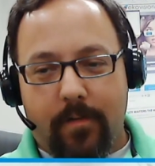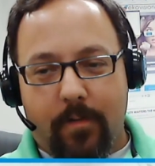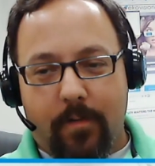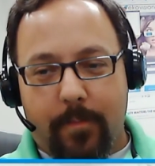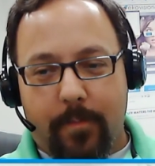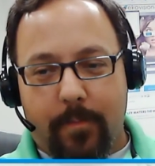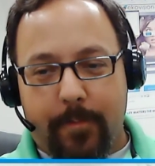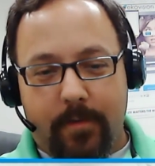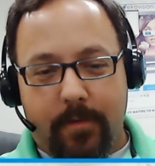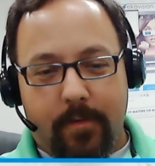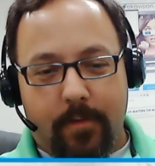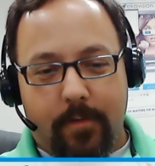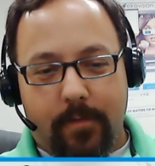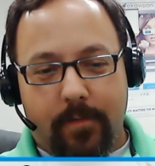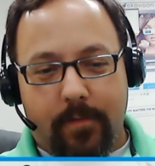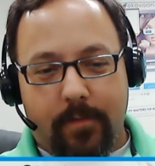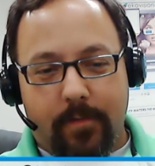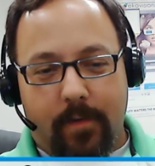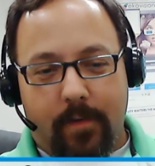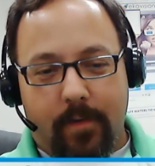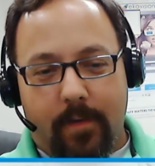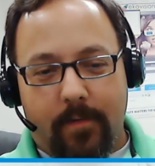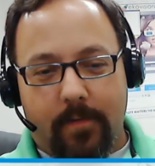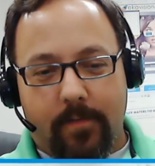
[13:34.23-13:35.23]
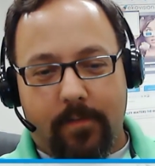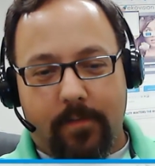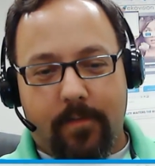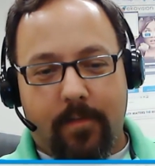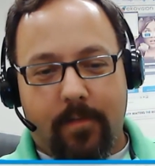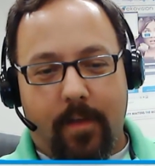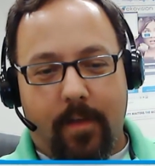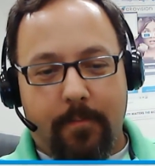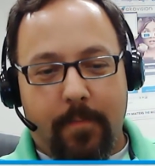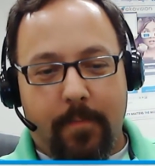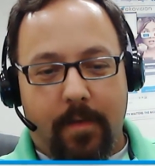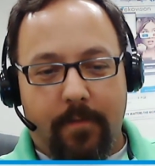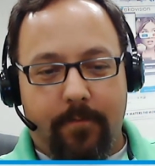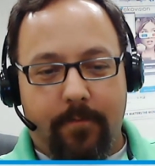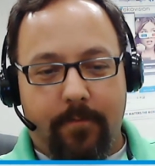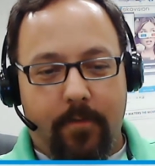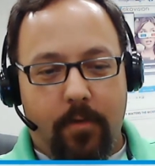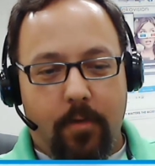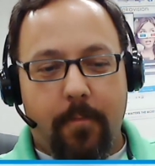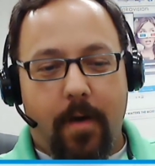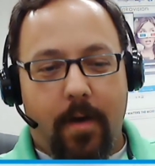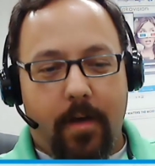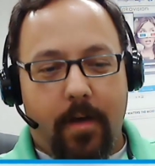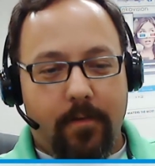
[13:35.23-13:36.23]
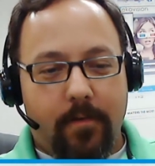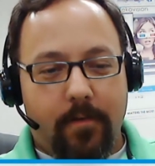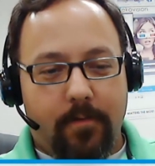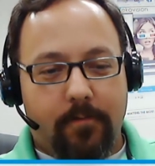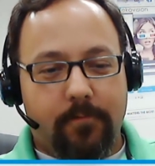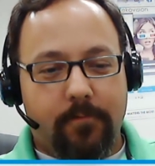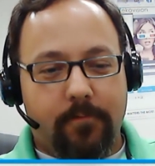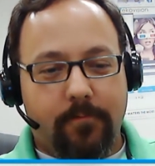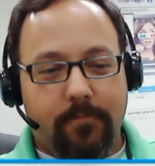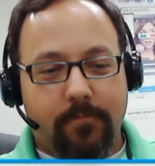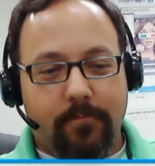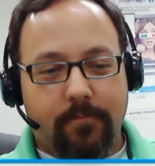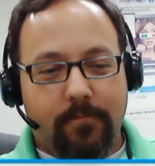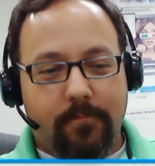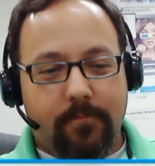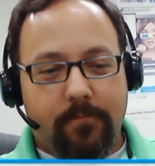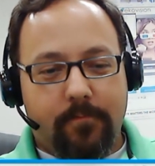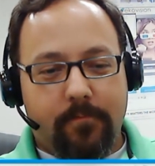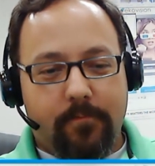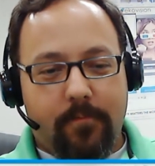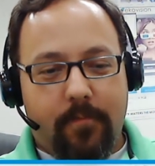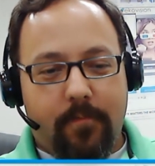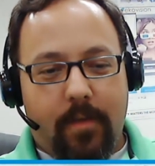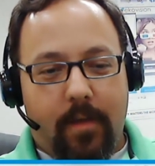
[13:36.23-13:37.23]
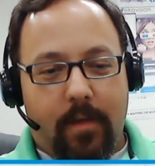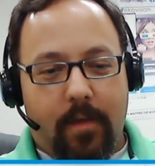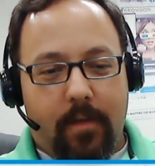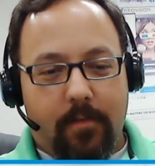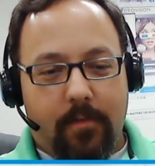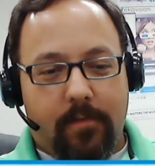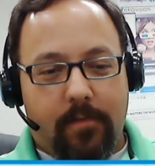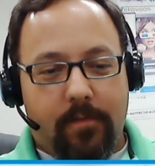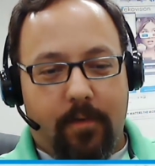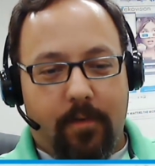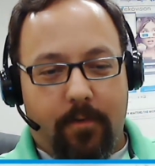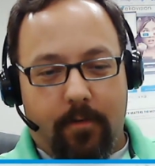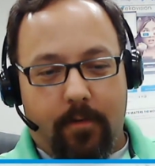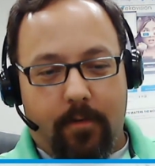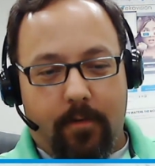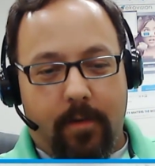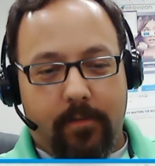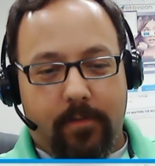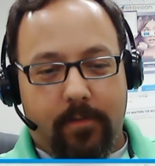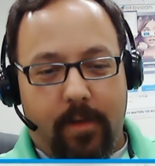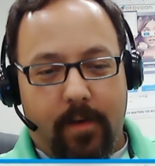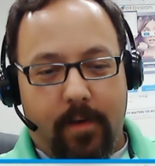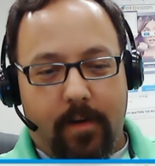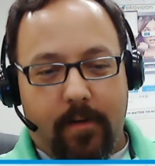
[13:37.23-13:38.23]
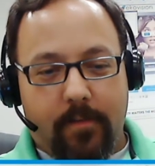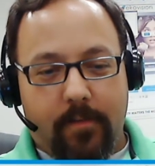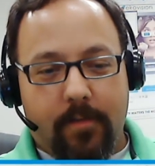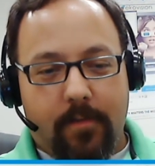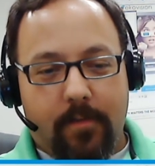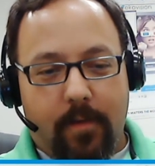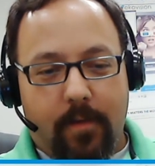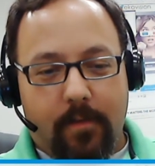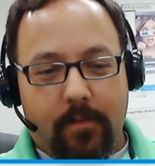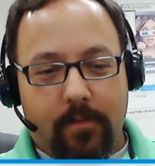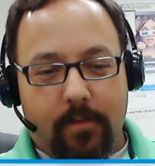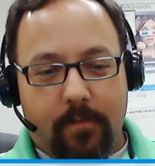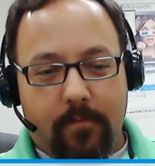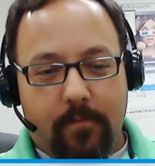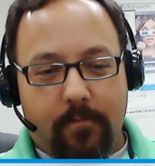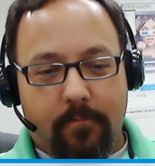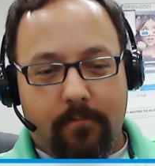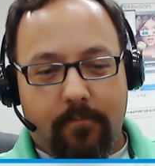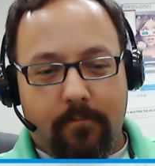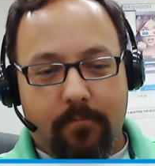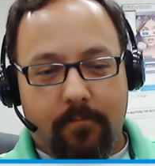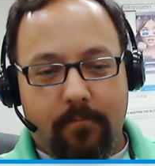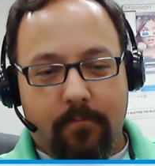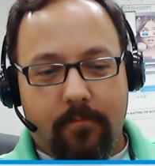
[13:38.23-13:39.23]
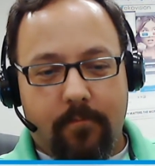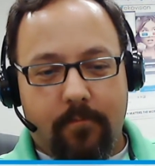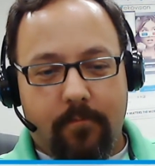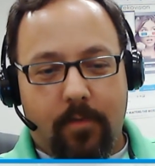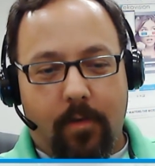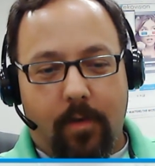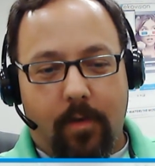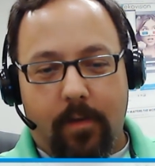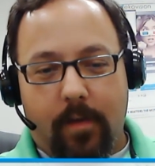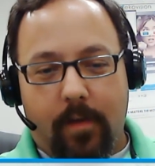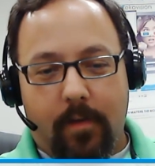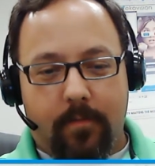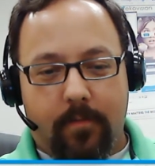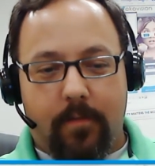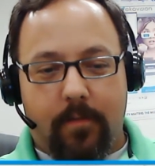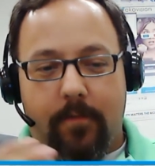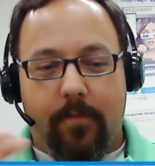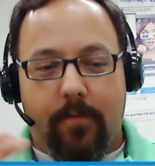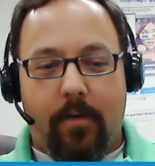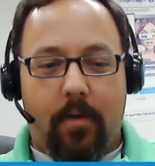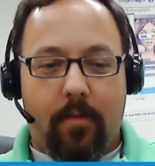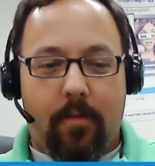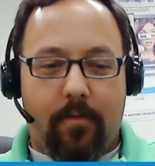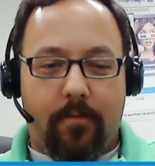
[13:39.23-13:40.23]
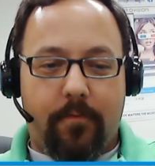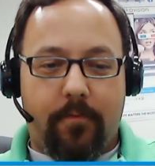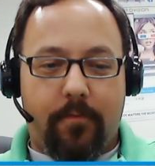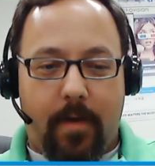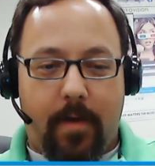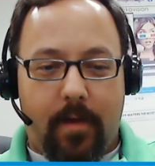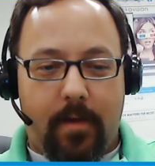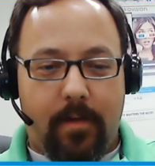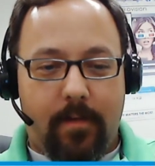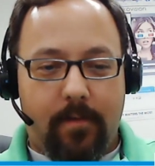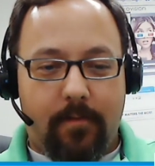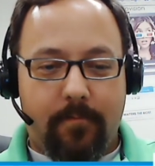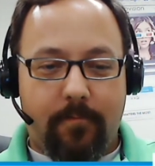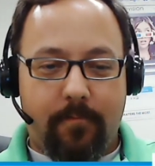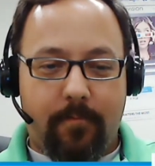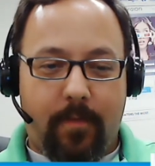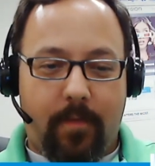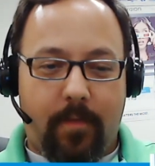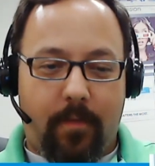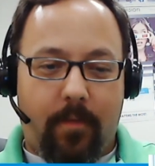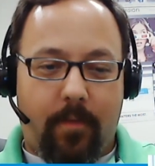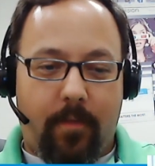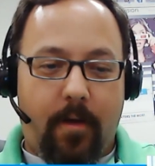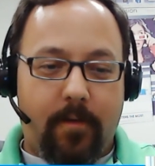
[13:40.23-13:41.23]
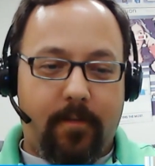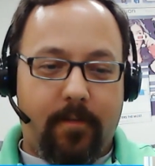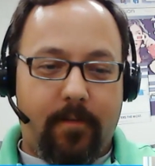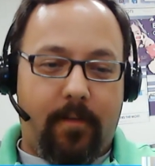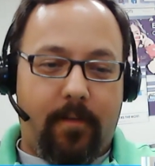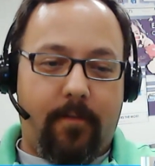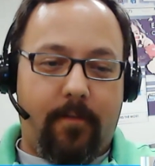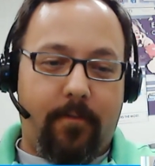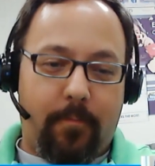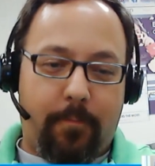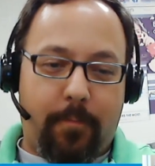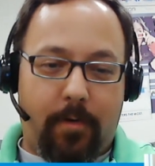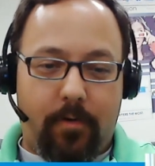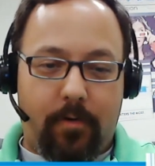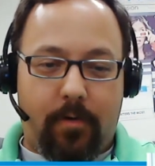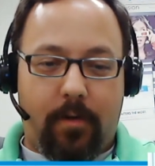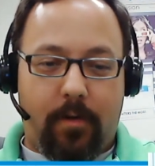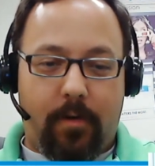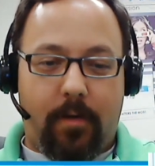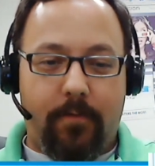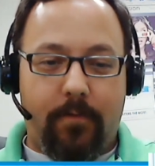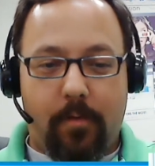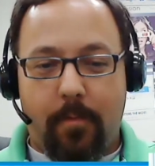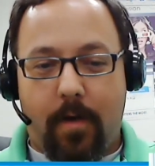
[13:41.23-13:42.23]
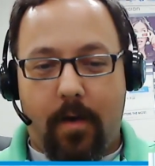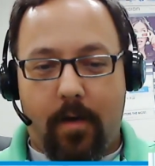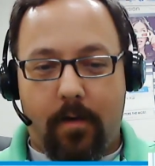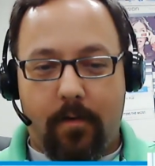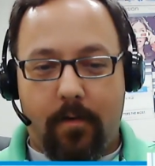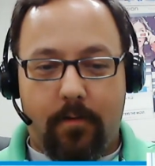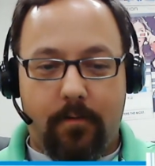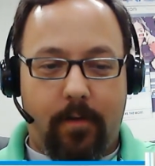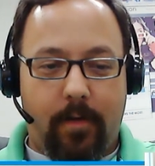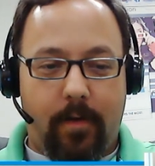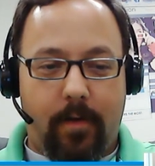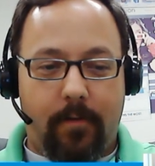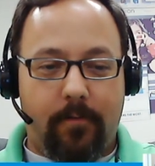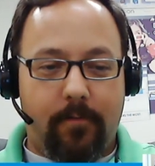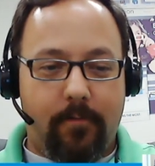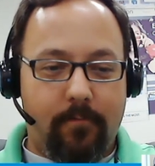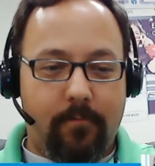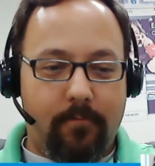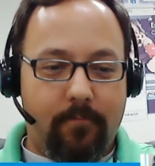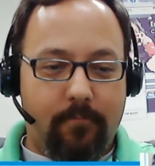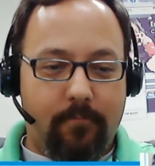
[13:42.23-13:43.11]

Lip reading: normally do is I just take my view model and serialize that out to JSON. So I leave all of my logic for building a view model out